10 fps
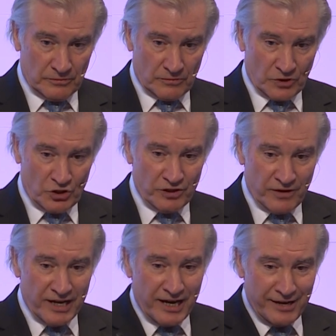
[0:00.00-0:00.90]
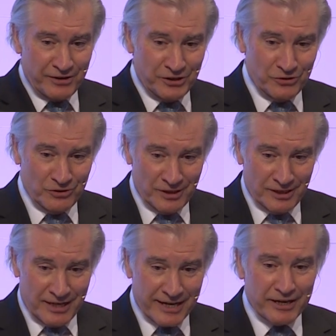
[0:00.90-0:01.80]
because if I hire you,
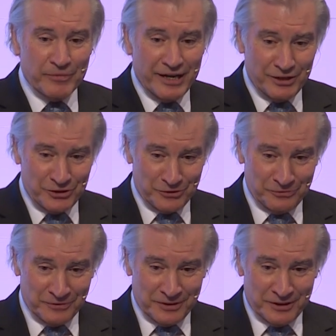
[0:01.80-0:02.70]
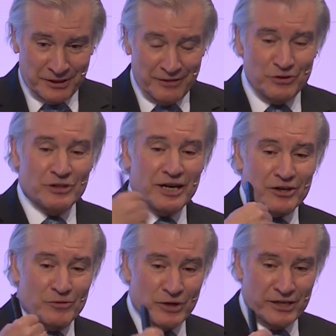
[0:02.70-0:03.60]
I got to manage you. If you knock
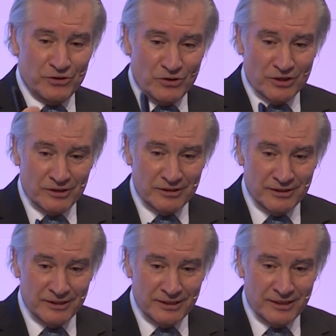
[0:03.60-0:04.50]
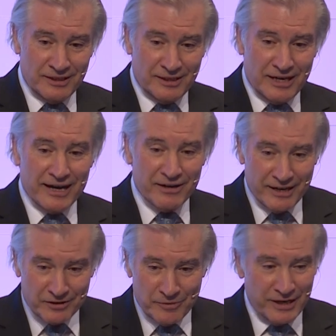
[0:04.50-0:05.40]
on my door, I don't
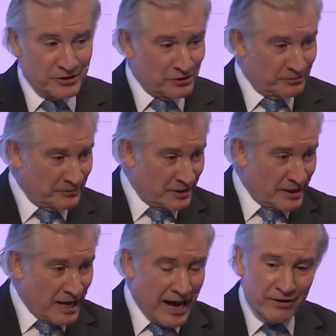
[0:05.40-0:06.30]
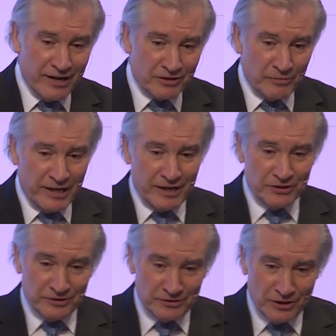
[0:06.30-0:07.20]
have to manage you. I don't have to
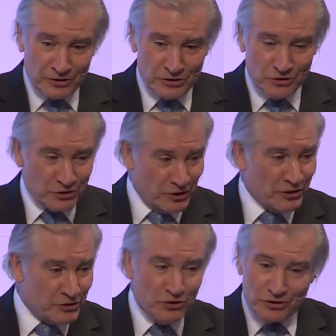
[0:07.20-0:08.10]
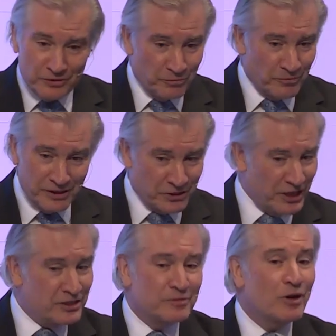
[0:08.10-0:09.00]
manage Young Soo. Young Soo's
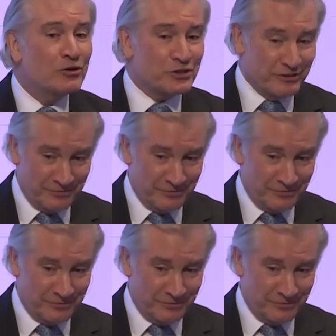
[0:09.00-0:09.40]
she's in motion.